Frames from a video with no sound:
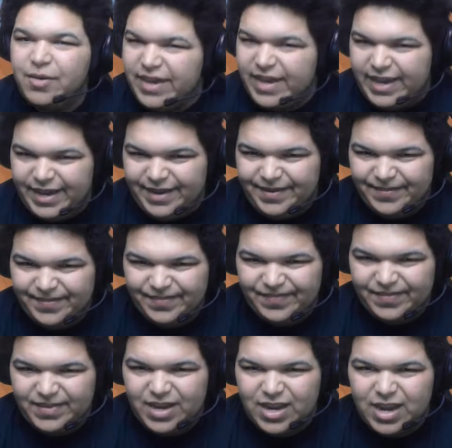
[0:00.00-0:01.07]
Okay,
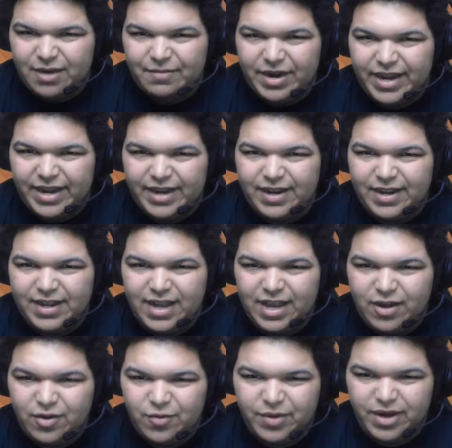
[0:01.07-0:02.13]
alright.
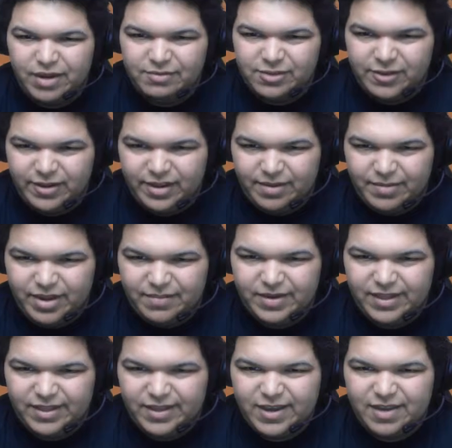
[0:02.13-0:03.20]
I don't know what I was talking
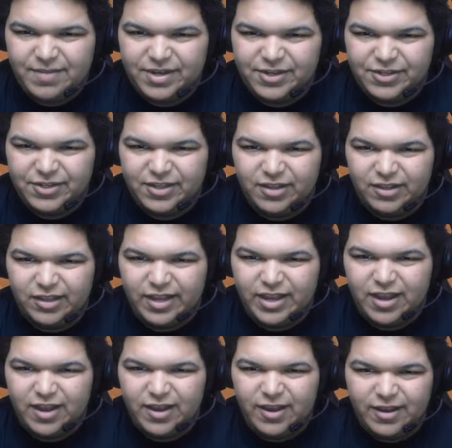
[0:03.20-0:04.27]
about, but I think I mentioned the,
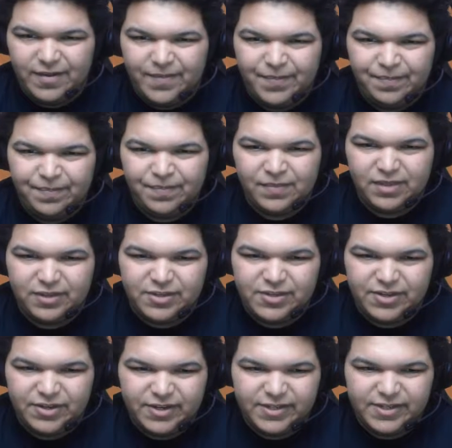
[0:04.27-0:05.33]
uh,
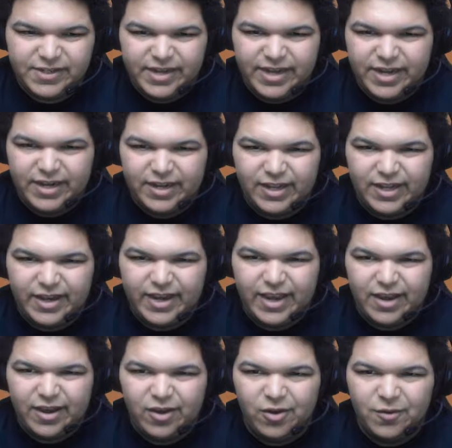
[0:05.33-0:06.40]
the series and,
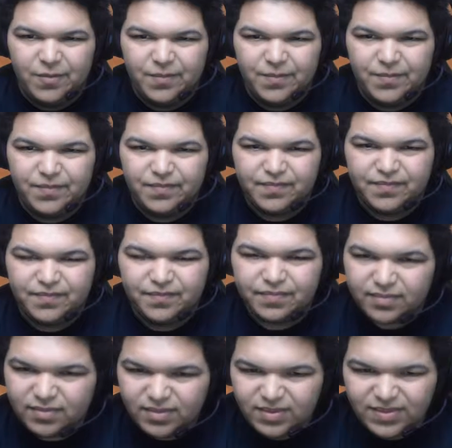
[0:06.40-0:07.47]
like, how,
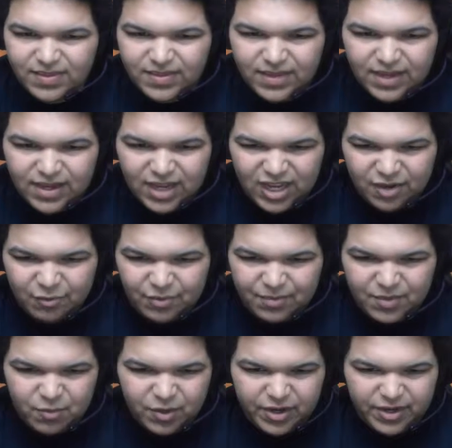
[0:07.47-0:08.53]
uh,
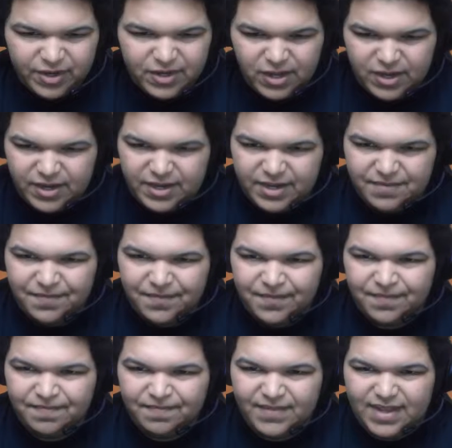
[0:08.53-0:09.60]
we've been working on it,
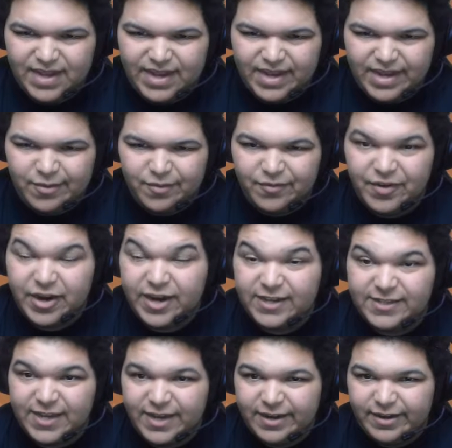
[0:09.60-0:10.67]
and we're
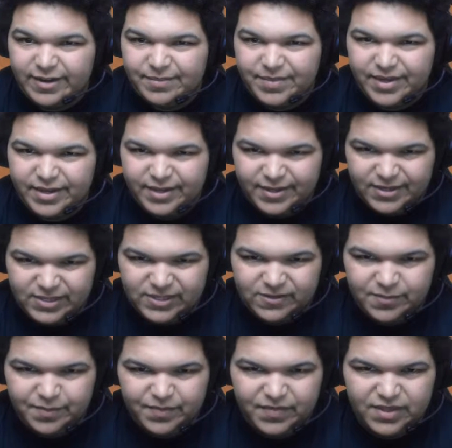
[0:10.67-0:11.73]
very excited
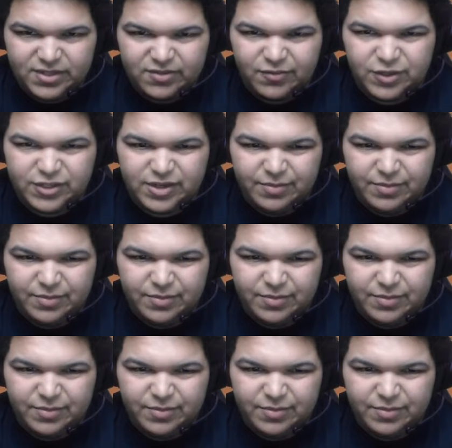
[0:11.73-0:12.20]
because it's the